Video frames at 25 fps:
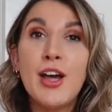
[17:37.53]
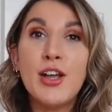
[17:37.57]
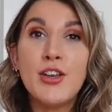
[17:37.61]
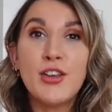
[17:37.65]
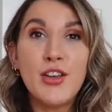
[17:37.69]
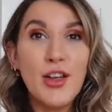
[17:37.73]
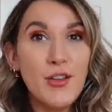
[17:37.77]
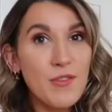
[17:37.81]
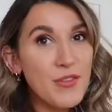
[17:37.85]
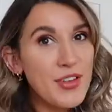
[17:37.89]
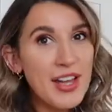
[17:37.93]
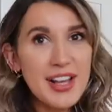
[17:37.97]

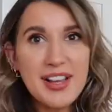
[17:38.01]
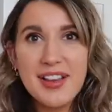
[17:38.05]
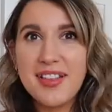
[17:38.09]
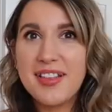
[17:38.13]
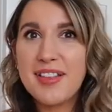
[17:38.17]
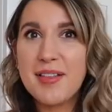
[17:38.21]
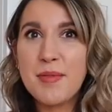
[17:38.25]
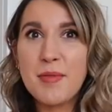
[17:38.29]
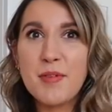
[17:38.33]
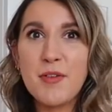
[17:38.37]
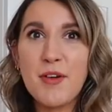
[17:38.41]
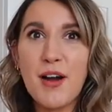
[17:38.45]
Don't forget to
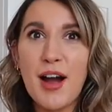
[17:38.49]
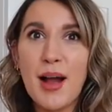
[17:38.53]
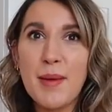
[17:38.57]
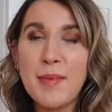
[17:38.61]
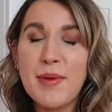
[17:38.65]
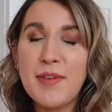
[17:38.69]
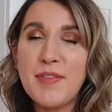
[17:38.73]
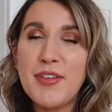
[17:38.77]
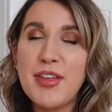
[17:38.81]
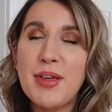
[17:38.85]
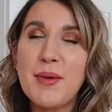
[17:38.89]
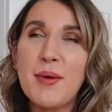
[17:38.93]
subscribe
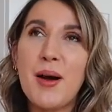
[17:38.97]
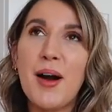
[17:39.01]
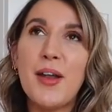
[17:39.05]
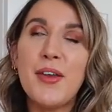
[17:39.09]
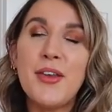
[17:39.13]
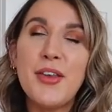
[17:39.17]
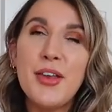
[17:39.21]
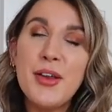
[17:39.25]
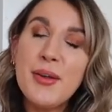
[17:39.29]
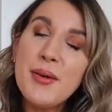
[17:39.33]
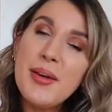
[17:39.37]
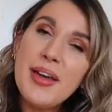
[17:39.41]
if you are
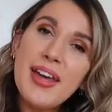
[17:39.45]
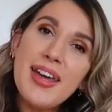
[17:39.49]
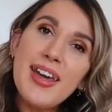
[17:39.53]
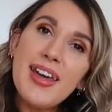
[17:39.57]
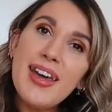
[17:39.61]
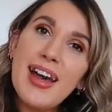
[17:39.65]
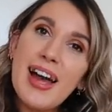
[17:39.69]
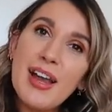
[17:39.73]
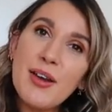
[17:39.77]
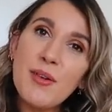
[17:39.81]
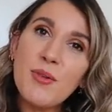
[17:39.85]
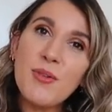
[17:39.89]
new
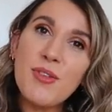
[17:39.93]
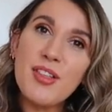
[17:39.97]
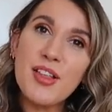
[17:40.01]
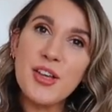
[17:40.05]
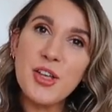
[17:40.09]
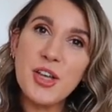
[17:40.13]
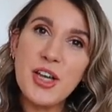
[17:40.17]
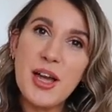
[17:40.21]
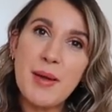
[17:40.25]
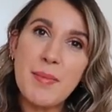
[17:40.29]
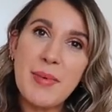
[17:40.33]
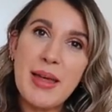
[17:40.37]
here, and also
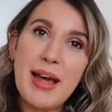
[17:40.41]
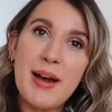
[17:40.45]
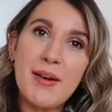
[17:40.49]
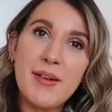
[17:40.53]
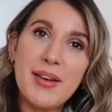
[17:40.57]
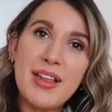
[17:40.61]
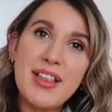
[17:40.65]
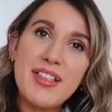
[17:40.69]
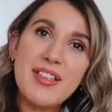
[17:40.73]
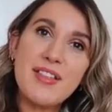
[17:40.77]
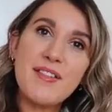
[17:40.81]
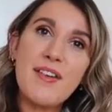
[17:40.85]
check me out
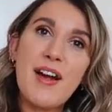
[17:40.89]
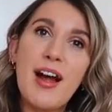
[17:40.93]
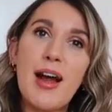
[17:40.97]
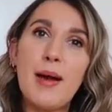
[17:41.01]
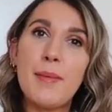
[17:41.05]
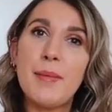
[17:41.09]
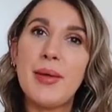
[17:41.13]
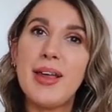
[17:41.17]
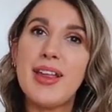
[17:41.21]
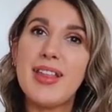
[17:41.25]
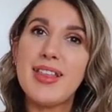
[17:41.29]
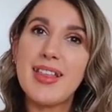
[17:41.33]
on
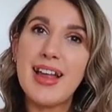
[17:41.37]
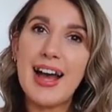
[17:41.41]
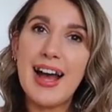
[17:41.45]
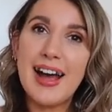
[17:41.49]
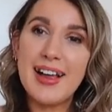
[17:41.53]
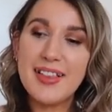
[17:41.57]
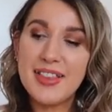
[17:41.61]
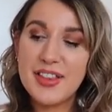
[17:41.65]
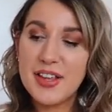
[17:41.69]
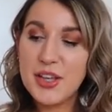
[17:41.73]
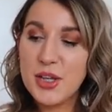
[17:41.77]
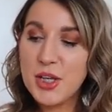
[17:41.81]
Instagram. It's
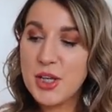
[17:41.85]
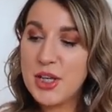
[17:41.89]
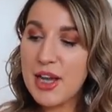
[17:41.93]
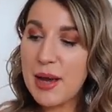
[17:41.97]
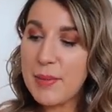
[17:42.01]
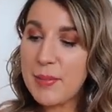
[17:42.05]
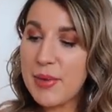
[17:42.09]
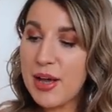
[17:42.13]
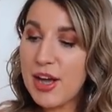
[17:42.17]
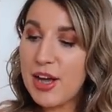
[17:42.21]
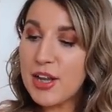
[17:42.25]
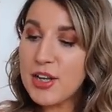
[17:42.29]
at
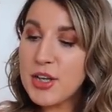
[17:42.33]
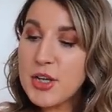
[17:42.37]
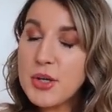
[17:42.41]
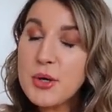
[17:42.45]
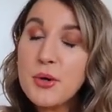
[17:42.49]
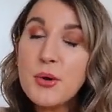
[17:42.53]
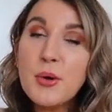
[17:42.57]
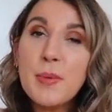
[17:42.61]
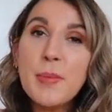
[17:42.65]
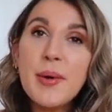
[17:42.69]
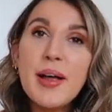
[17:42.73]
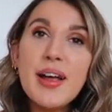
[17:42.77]

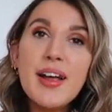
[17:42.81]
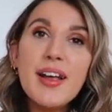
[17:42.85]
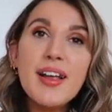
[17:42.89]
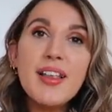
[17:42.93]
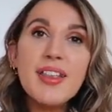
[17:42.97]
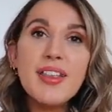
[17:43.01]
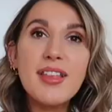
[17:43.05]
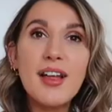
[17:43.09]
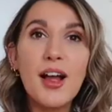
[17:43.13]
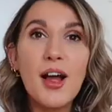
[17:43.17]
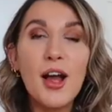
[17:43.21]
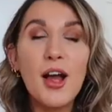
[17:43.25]

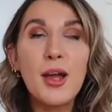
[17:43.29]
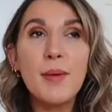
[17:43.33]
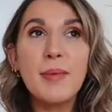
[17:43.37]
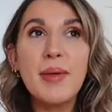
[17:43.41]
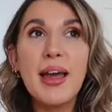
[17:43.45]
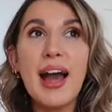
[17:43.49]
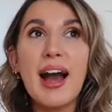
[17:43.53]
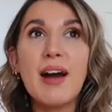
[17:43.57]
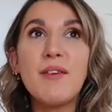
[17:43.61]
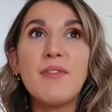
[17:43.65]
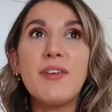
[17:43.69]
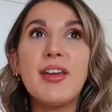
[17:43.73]
gemmatalbot. So I hope
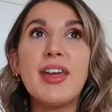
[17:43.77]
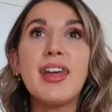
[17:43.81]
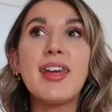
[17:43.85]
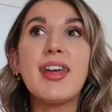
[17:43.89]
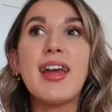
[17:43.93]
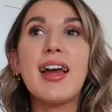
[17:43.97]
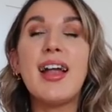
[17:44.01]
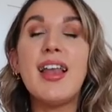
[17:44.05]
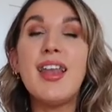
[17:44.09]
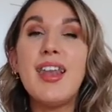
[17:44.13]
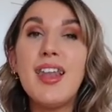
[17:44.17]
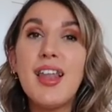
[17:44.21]
you're
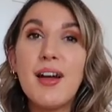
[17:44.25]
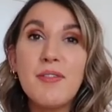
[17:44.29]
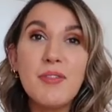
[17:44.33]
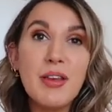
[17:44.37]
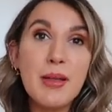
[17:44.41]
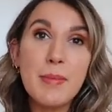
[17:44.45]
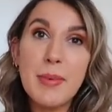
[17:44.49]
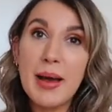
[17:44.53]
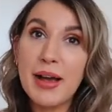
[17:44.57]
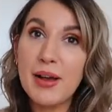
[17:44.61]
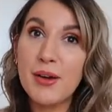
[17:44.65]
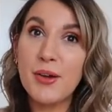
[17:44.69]
having a
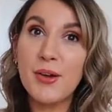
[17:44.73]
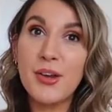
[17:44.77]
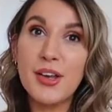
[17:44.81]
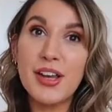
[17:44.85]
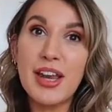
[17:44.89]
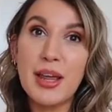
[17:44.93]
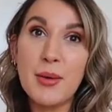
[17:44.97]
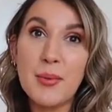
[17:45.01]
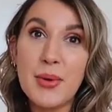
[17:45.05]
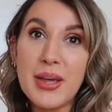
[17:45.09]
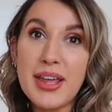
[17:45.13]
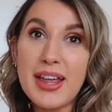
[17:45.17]
lovely bank
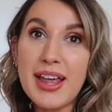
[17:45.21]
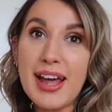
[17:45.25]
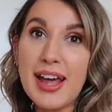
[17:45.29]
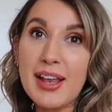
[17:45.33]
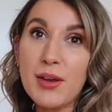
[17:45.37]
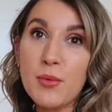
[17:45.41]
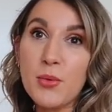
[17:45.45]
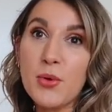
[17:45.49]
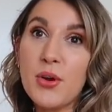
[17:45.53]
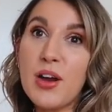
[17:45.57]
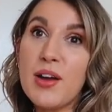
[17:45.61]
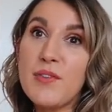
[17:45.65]
holiday
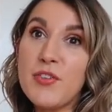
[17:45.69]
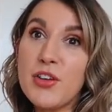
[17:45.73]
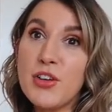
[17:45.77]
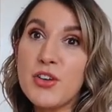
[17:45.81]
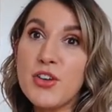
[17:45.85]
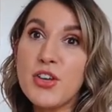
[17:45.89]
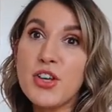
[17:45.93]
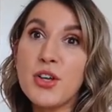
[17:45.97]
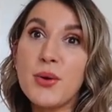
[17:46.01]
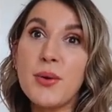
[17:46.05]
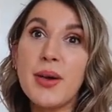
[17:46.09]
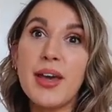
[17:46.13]
weekend, whatever you're
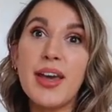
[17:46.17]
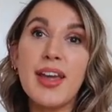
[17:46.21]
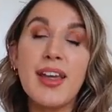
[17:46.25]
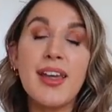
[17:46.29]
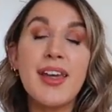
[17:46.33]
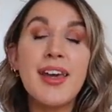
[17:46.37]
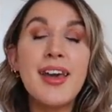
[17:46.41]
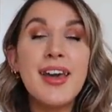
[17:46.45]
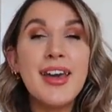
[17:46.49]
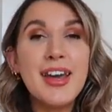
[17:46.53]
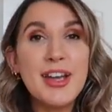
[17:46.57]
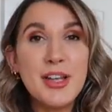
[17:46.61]

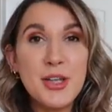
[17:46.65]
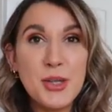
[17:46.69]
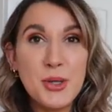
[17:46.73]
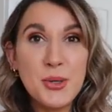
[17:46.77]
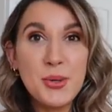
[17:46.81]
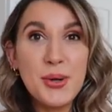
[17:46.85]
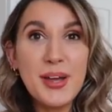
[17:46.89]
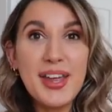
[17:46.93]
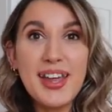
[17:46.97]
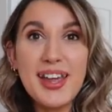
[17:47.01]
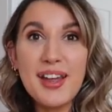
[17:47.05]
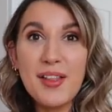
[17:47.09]
doing,
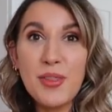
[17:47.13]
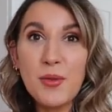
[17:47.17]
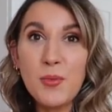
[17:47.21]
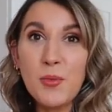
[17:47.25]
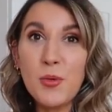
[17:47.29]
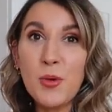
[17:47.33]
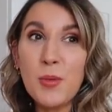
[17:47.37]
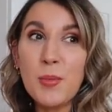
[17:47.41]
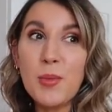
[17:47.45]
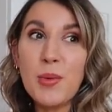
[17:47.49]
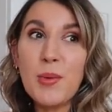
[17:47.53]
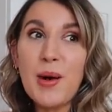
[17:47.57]
enjoying the
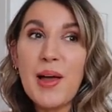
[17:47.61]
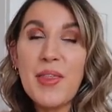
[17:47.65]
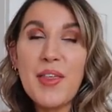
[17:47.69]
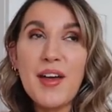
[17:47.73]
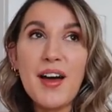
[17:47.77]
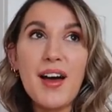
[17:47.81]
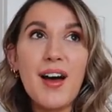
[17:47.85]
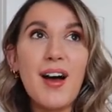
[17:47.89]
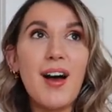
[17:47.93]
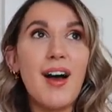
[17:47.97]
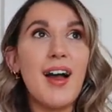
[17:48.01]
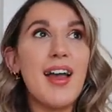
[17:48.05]
warmer weather.
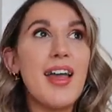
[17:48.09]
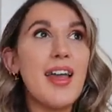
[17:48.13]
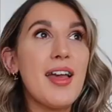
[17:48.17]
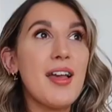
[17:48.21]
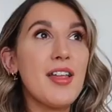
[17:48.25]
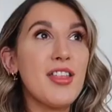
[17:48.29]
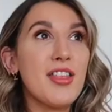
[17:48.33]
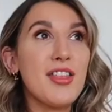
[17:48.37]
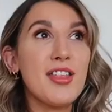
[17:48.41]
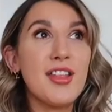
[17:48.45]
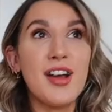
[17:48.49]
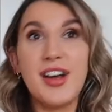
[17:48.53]

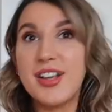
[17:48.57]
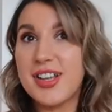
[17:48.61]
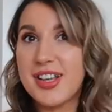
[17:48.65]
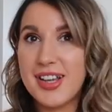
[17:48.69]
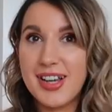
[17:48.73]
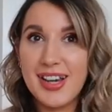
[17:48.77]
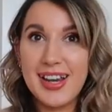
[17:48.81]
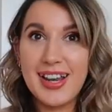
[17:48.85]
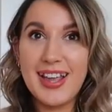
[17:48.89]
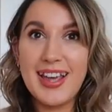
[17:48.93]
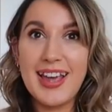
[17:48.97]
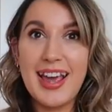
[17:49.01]
I
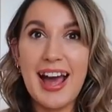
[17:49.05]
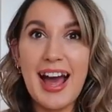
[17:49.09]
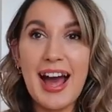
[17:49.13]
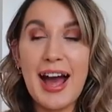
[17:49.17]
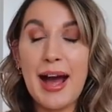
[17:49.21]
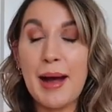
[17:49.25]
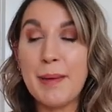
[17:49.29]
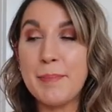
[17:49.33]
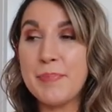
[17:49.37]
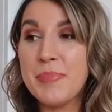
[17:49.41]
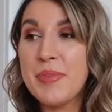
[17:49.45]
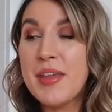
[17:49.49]
certainly
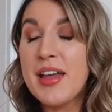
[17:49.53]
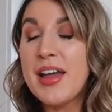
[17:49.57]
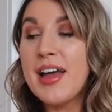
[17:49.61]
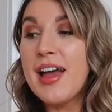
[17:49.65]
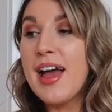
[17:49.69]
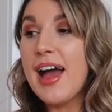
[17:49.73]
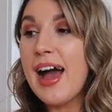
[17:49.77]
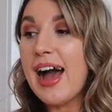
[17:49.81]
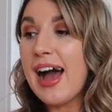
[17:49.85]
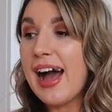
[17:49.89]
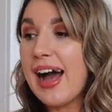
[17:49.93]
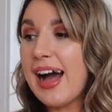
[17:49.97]
am,
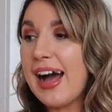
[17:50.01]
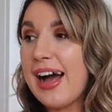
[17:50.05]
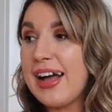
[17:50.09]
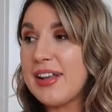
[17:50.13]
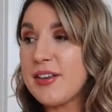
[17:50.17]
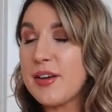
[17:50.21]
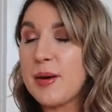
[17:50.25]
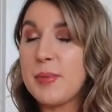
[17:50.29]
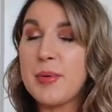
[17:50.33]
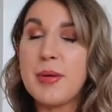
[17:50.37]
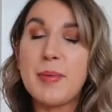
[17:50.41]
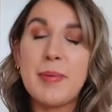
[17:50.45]

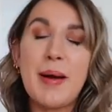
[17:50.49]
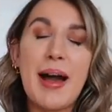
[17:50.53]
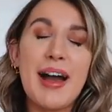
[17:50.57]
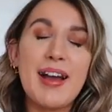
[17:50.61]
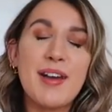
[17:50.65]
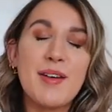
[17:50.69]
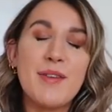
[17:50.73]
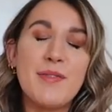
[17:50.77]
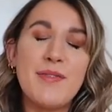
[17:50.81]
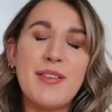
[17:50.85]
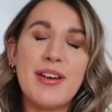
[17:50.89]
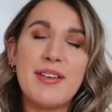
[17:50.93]
and I'll be
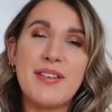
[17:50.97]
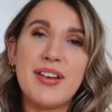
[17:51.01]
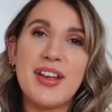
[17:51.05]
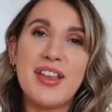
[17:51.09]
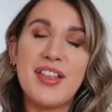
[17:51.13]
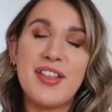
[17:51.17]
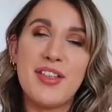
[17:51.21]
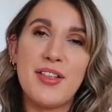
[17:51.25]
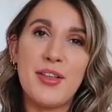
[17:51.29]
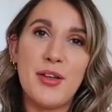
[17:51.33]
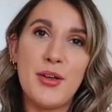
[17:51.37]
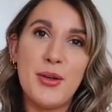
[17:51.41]
back very
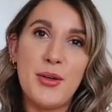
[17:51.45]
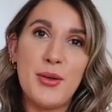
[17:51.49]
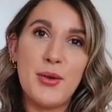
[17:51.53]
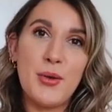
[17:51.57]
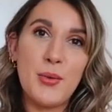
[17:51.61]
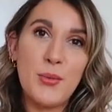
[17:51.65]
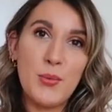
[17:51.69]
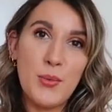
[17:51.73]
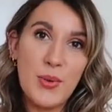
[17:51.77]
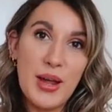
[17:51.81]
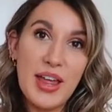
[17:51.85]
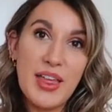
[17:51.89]

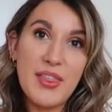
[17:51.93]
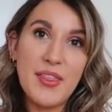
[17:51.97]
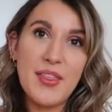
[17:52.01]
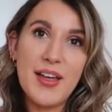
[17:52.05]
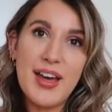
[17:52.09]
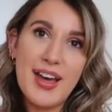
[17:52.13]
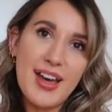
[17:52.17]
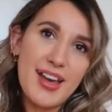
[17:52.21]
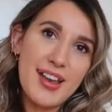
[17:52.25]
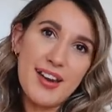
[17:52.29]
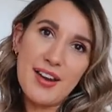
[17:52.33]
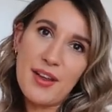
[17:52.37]
soon with
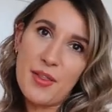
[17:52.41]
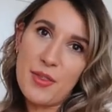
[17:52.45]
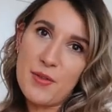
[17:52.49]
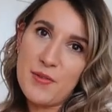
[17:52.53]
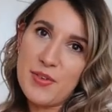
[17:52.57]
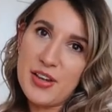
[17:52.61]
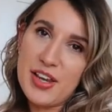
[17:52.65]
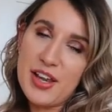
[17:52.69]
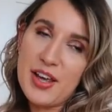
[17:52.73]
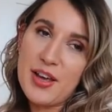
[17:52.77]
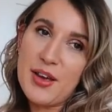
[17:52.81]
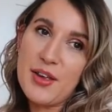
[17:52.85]
another
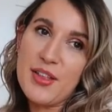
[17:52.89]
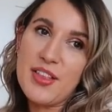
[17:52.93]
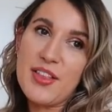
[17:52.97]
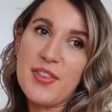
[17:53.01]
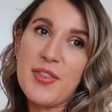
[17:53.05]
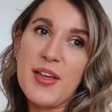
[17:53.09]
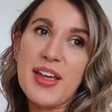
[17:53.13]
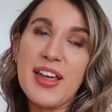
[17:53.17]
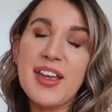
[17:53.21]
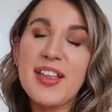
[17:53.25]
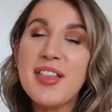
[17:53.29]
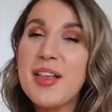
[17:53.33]
video.
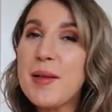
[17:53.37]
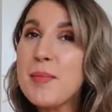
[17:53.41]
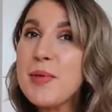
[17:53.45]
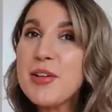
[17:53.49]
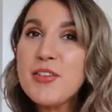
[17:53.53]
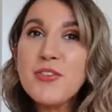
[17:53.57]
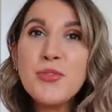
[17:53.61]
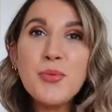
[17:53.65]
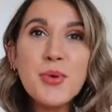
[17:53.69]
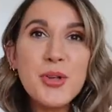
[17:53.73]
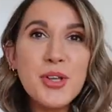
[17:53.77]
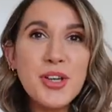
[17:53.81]
So thank you so
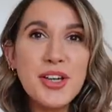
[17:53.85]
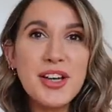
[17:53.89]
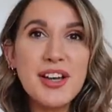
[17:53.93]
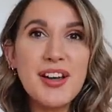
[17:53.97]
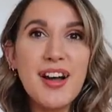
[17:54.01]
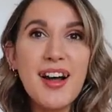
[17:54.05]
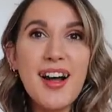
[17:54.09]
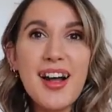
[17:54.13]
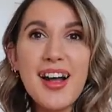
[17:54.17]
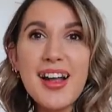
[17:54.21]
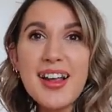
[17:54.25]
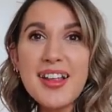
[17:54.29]
much for watching,
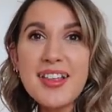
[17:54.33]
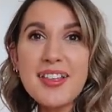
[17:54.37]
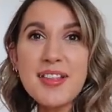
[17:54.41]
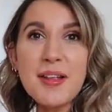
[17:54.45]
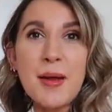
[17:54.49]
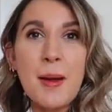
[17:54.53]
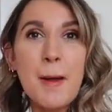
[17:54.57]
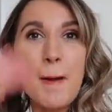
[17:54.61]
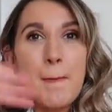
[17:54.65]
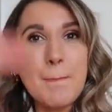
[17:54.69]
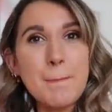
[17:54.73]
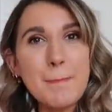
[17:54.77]
guys.
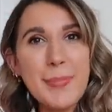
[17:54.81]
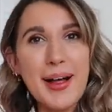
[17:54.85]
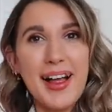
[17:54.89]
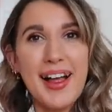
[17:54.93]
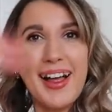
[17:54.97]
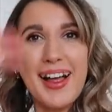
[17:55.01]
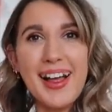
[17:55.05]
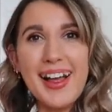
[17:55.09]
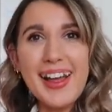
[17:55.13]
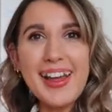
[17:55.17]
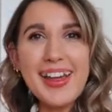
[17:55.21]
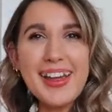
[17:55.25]

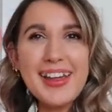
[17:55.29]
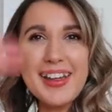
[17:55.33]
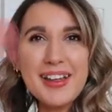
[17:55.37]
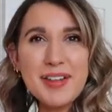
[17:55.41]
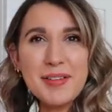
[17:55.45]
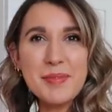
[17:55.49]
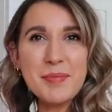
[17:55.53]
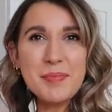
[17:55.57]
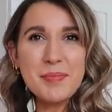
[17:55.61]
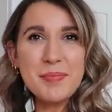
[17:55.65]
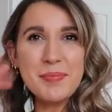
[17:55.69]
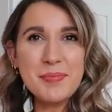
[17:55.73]

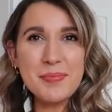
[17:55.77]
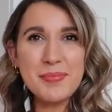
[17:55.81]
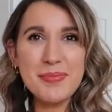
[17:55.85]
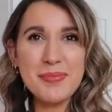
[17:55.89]
Bye.